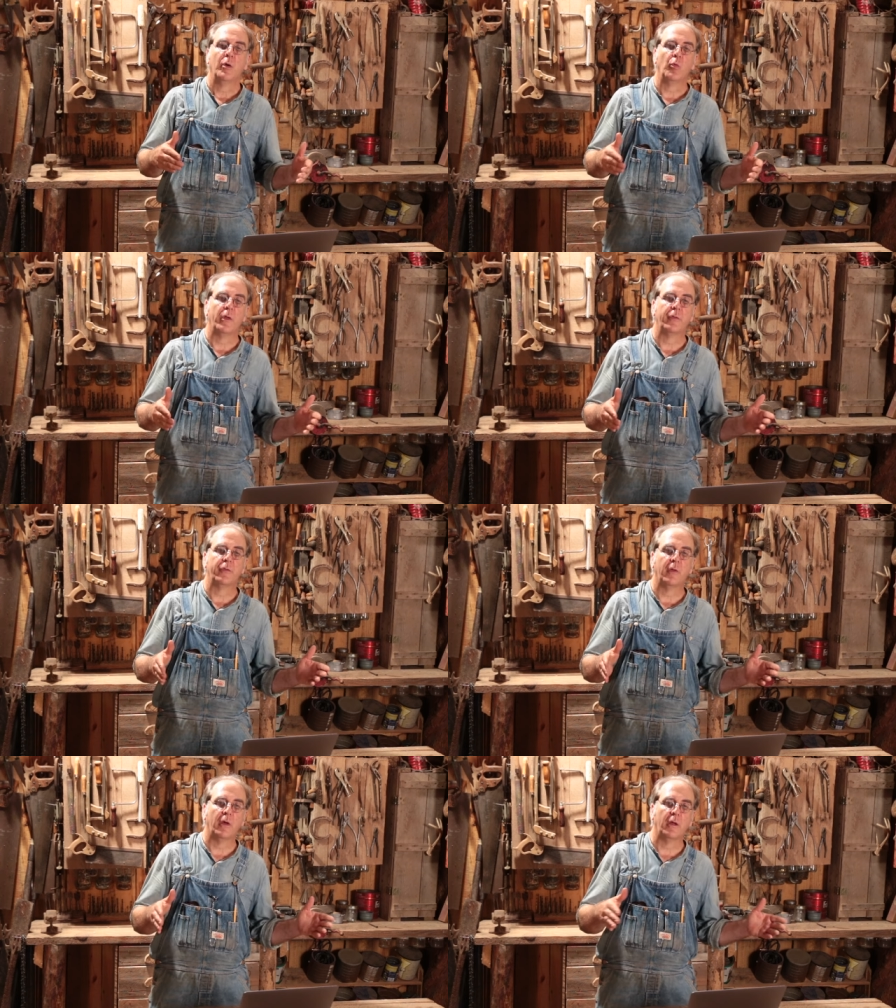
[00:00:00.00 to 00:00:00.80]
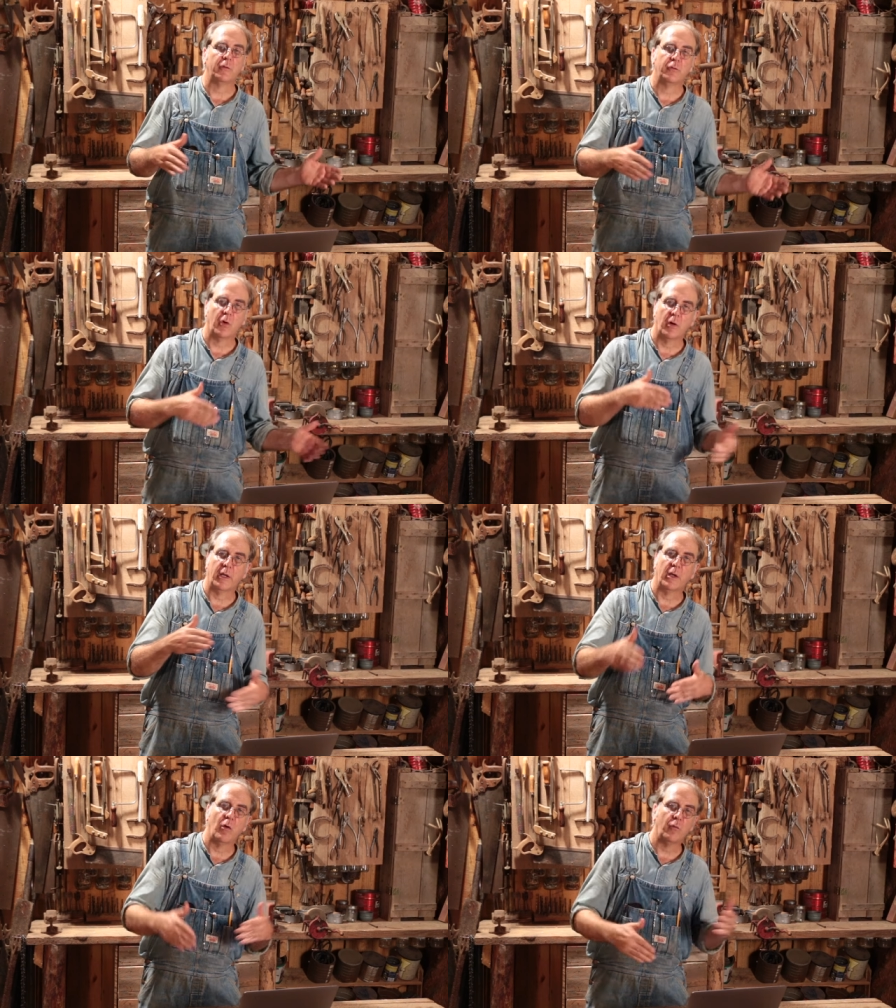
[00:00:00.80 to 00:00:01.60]
with uh,
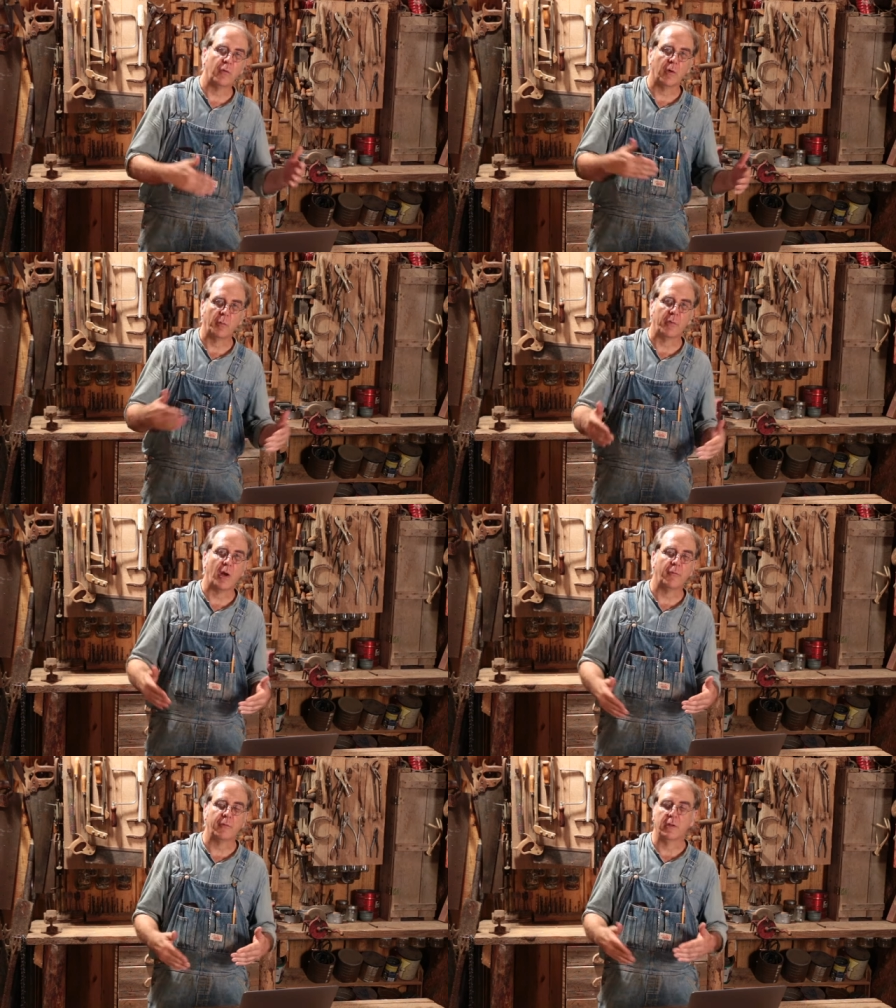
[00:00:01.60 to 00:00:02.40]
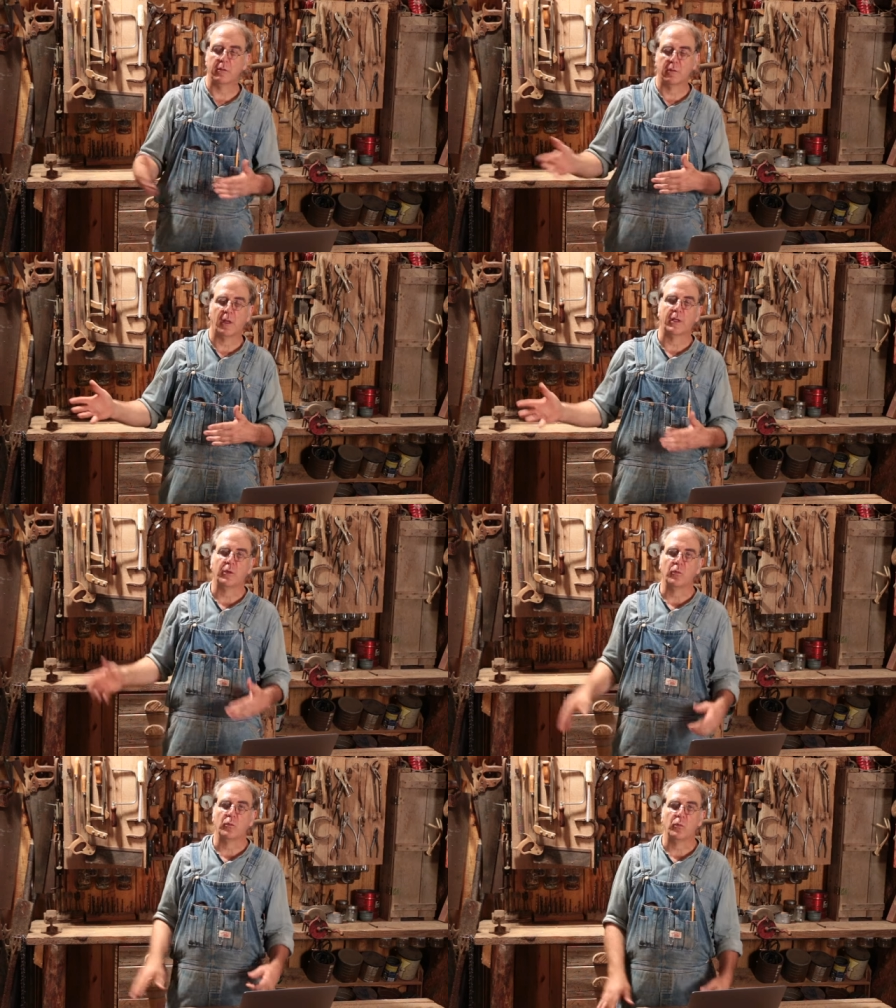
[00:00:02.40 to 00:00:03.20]
turning over a profit like
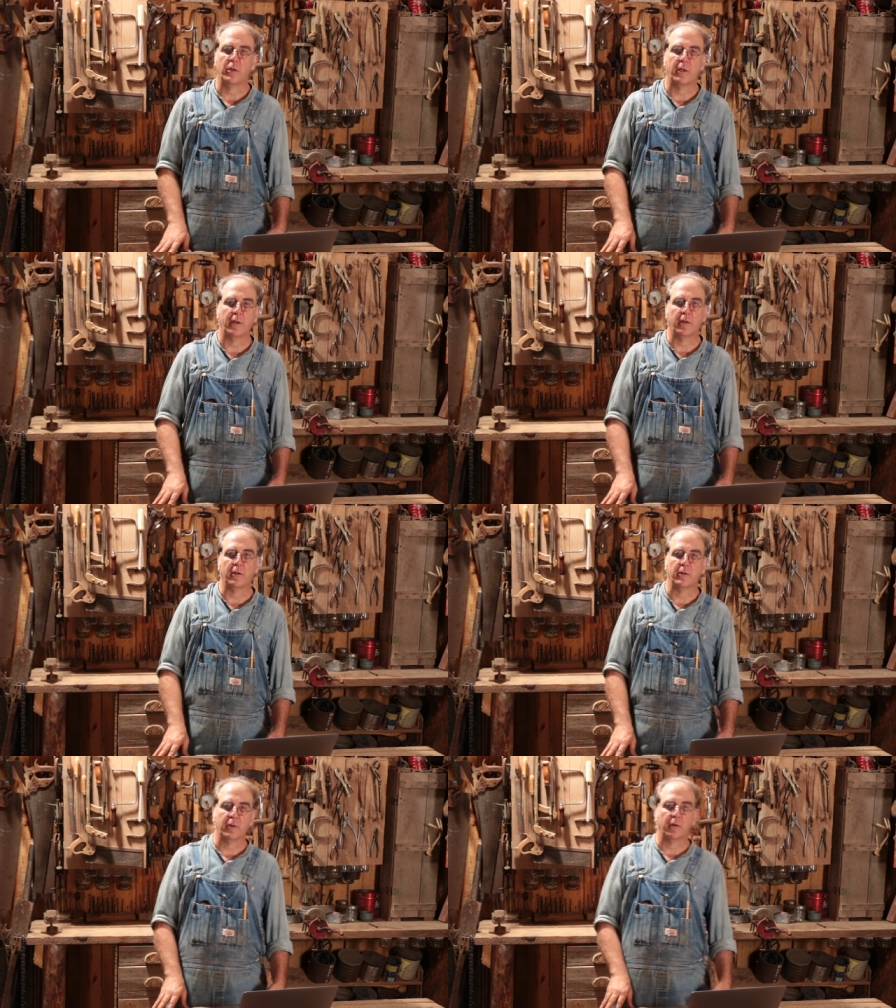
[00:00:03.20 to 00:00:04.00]
you would at a